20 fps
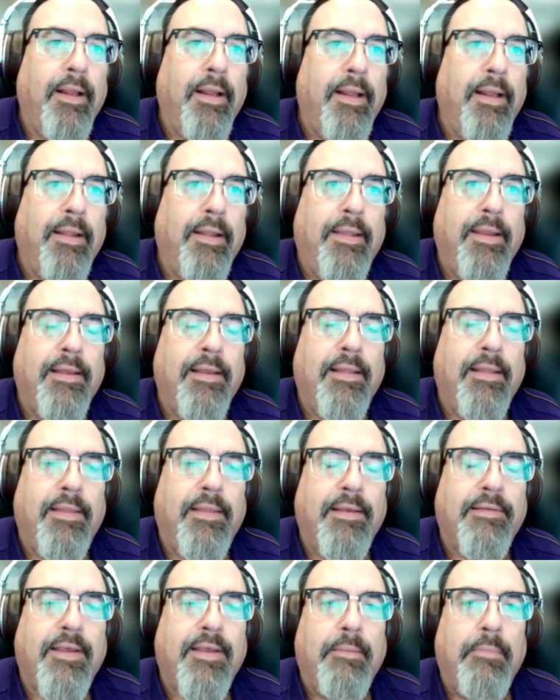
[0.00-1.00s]

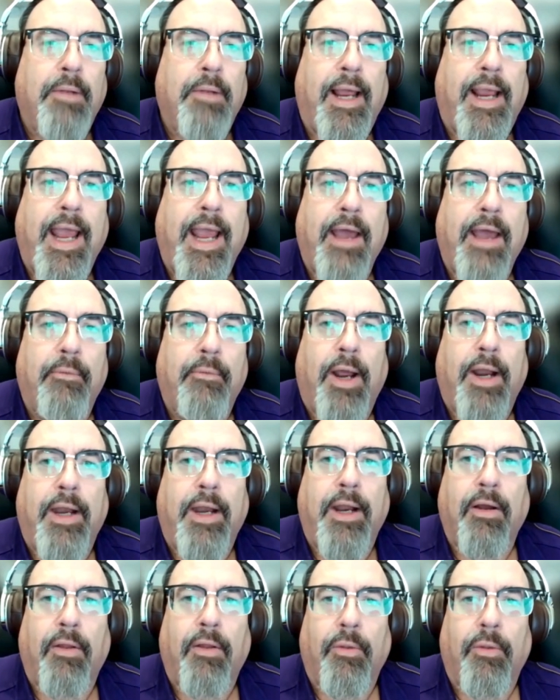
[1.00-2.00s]
this seemed like
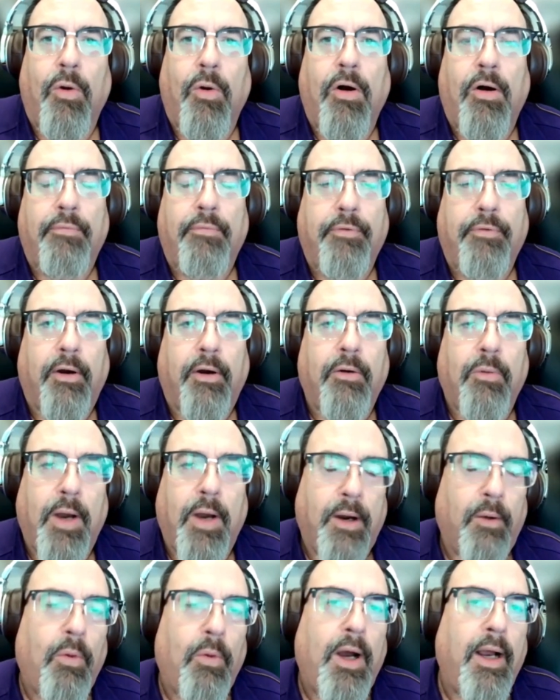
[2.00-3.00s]
handwriting on the wall for
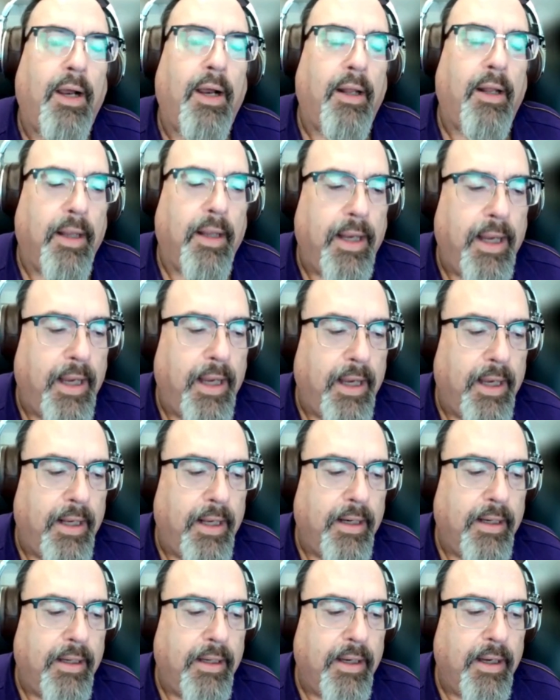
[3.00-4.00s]
quite a while.
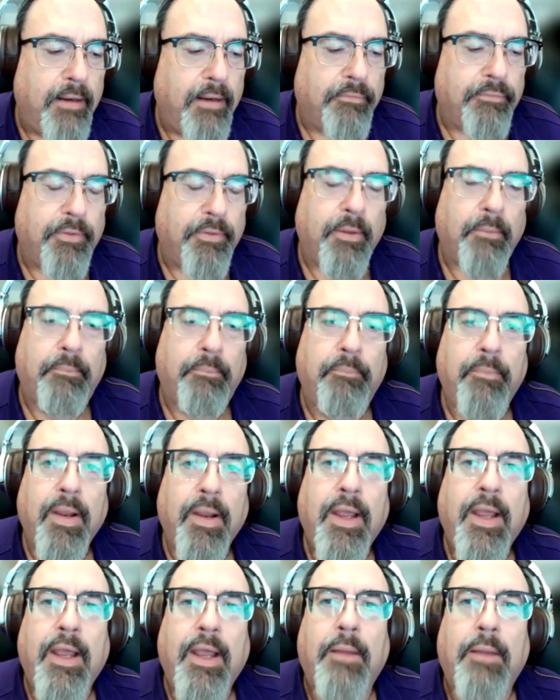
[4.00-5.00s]
And if the
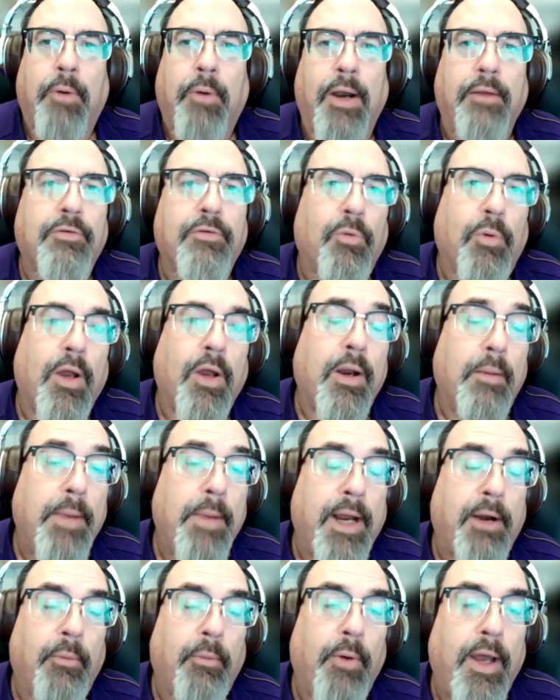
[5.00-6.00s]
Braves were going to
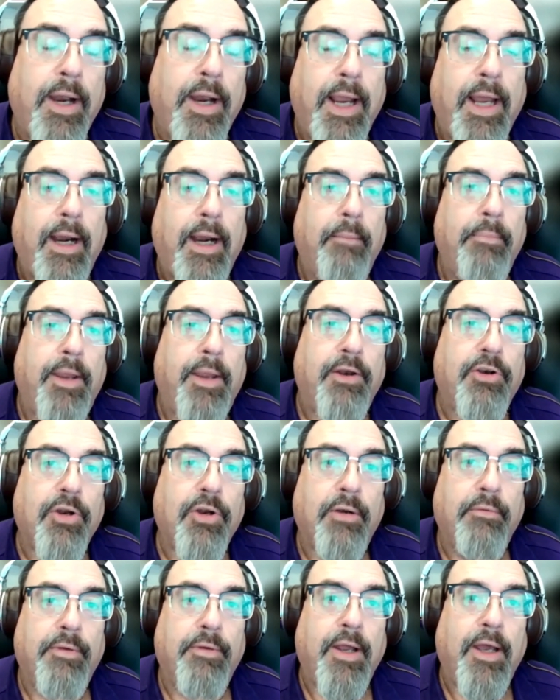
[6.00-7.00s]
make a run at him, they
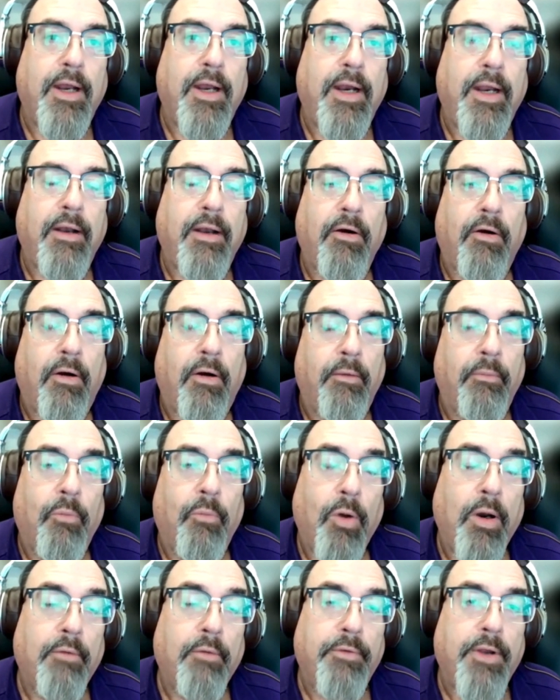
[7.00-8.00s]
should have done it or
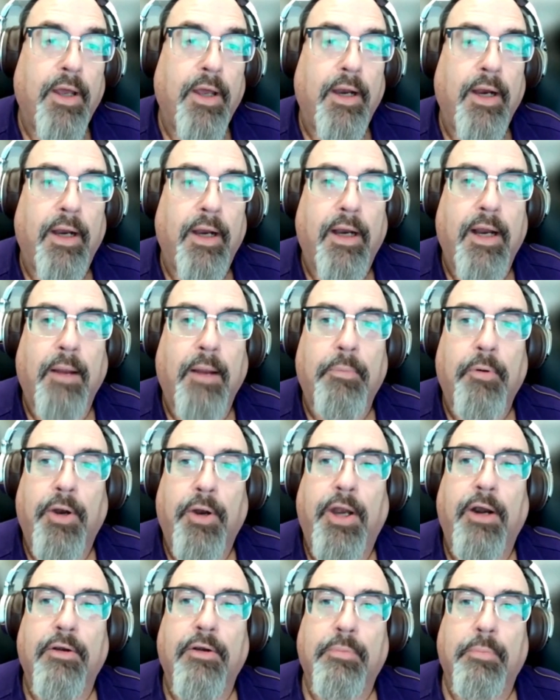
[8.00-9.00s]
would have done it a couple
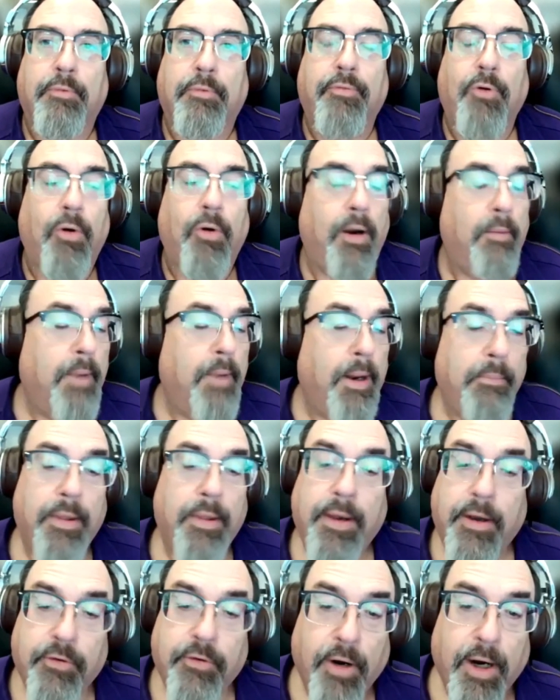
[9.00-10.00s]
of years before. And maybe
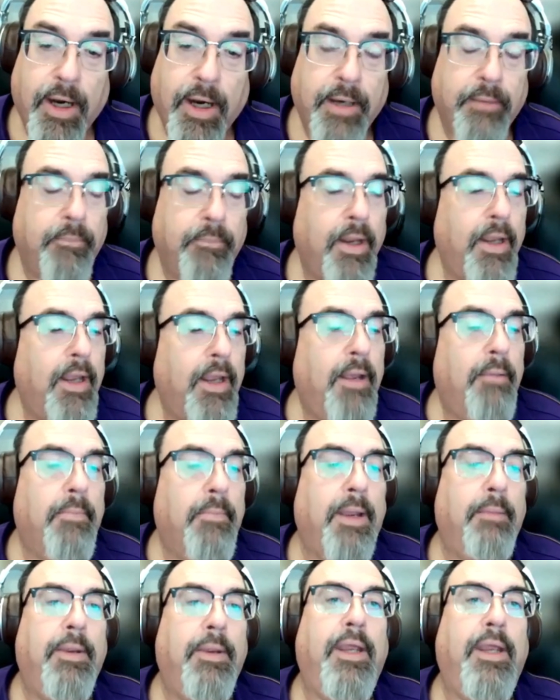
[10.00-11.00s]
they tried.
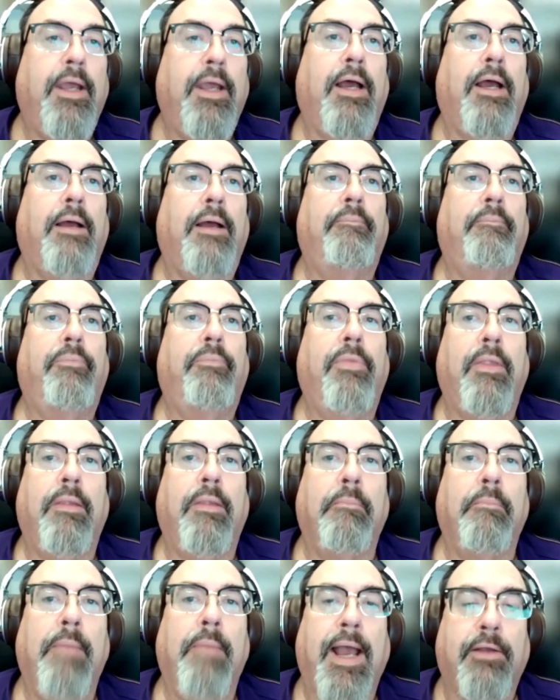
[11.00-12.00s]
Maybe
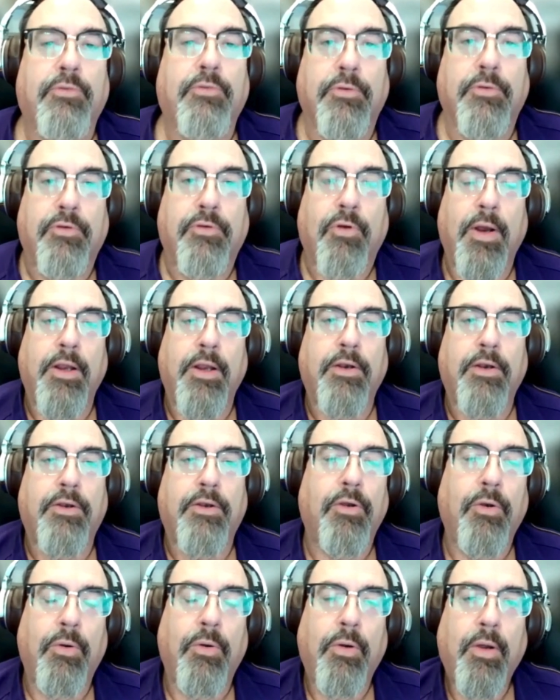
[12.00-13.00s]
Max was going
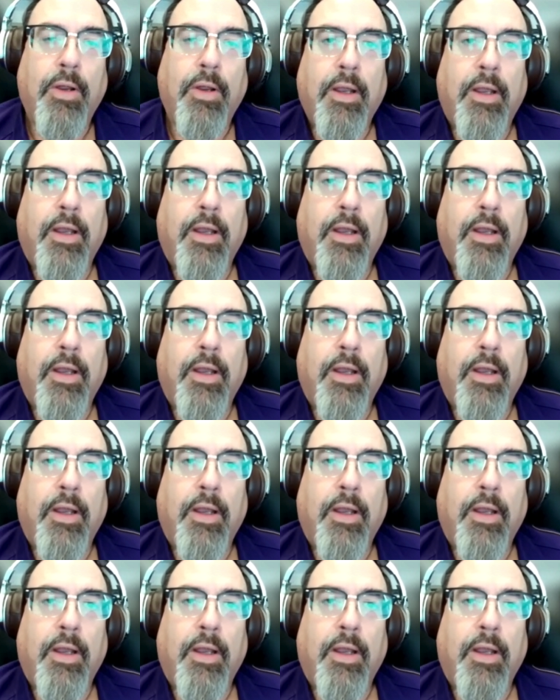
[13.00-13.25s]
to